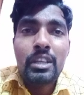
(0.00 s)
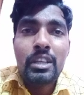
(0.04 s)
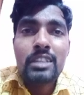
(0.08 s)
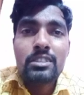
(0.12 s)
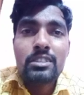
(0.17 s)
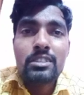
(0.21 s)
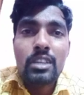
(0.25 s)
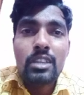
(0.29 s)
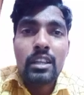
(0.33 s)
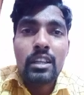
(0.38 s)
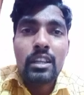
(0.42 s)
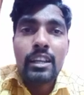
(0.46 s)

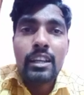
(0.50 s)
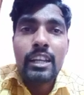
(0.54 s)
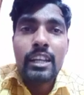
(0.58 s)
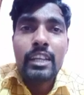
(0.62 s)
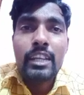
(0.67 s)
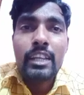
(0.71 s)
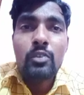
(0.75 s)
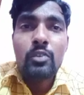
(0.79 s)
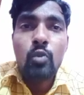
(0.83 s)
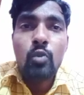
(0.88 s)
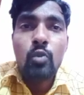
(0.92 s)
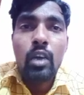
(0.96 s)

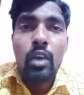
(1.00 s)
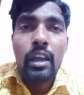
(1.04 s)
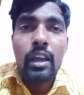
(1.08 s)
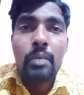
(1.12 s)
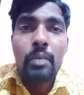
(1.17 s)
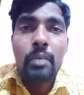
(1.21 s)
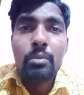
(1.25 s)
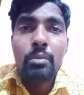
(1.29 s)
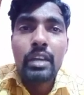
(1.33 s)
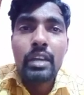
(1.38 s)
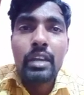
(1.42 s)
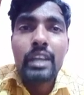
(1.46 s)
suddenly
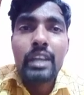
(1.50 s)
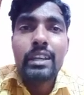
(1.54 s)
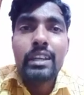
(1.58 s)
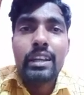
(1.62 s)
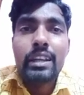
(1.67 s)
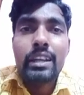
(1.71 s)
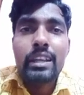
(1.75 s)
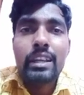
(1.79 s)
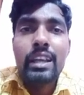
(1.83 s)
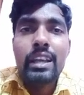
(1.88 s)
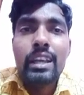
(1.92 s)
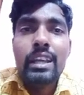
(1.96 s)

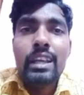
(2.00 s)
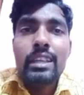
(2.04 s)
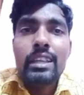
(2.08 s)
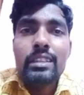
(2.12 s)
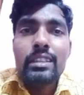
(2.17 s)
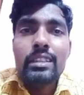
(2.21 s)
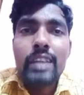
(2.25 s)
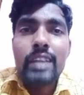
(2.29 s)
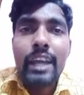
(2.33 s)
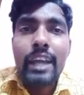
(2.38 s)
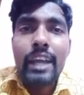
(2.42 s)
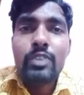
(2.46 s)
vibrated.
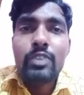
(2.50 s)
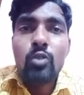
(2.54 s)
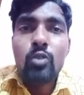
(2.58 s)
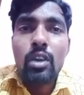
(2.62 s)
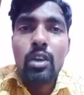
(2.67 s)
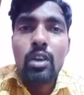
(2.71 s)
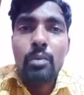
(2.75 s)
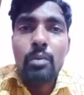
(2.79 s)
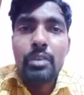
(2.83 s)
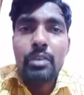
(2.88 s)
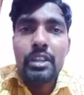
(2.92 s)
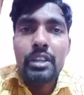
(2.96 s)
That
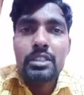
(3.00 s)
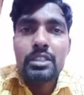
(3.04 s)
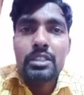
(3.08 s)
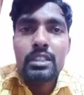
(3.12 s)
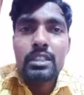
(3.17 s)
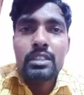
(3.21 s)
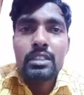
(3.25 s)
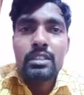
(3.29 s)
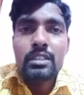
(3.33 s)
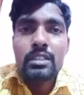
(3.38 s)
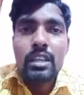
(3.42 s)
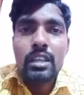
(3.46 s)

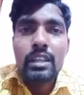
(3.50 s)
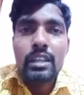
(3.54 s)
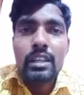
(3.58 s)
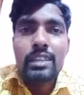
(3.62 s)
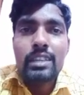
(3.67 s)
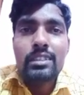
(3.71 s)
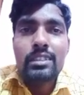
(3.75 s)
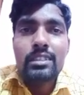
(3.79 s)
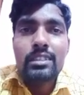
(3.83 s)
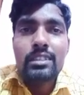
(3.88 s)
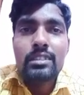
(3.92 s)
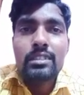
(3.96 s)
vibrations are
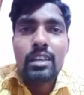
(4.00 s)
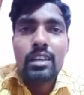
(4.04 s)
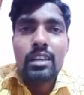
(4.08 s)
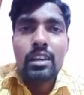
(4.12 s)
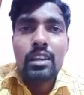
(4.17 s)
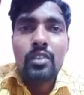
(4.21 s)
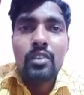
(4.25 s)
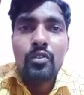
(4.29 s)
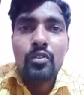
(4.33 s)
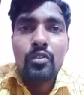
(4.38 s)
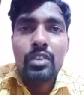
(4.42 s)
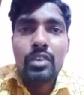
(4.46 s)
at the
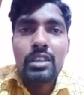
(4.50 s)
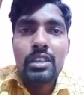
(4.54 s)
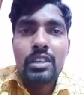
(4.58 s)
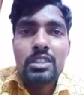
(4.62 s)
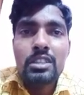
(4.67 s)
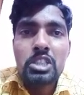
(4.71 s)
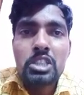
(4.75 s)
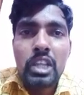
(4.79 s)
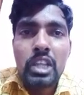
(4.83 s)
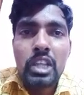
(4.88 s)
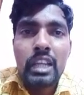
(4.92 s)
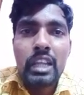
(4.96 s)

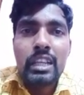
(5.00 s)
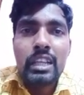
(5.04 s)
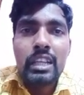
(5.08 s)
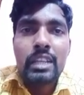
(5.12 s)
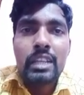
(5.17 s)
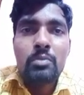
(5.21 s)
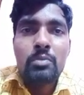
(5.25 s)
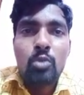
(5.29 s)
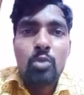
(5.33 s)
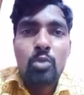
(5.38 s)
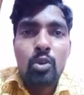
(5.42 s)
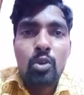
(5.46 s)
surface
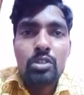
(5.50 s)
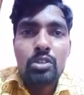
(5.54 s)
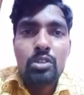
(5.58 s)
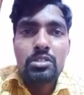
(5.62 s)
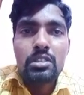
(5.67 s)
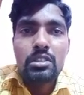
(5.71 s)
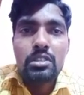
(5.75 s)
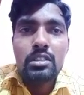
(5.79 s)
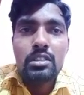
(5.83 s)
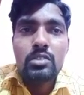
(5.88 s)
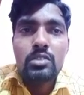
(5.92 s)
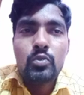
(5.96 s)
shaking
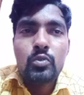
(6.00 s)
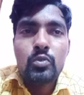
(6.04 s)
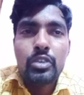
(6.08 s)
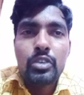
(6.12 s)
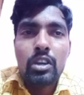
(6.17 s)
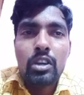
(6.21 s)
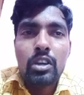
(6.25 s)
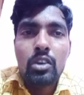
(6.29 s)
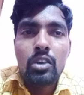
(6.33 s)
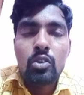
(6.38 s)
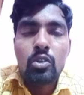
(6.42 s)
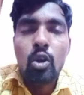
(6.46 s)
process we
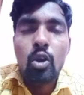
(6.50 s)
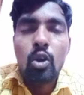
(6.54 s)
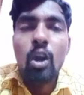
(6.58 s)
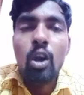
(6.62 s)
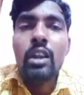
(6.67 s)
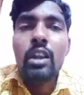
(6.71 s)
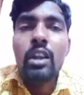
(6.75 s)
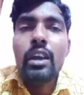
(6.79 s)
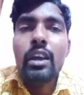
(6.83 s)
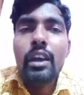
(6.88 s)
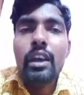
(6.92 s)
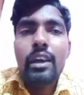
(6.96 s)
are
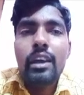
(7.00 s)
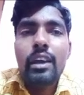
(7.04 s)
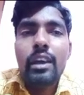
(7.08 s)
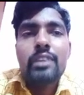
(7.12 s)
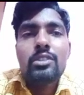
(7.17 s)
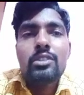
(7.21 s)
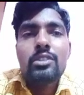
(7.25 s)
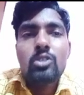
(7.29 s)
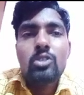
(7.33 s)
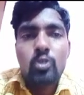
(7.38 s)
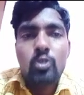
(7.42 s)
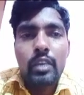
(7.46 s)
called
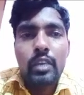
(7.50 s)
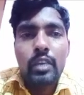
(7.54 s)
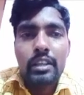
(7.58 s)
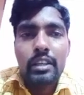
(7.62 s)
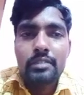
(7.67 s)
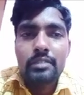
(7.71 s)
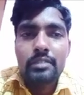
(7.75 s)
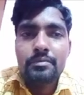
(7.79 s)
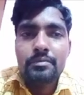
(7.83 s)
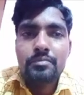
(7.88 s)
earthquake.